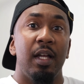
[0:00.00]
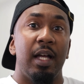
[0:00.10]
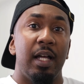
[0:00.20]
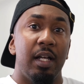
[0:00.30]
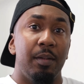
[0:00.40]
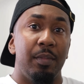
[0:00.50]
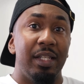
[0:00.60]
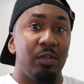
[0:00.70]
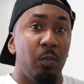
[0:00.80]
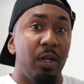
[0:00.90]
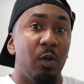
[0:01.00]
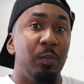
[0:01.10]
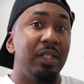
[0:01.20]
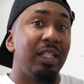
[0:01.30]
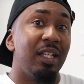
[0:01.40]
as well
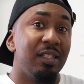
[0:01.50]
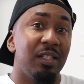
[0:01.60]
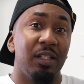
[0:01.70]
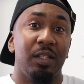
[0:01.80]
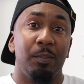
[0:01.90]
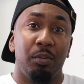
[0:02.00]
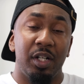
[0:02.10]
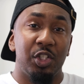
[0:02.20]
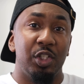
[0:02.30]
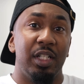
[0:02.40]
because of the compression.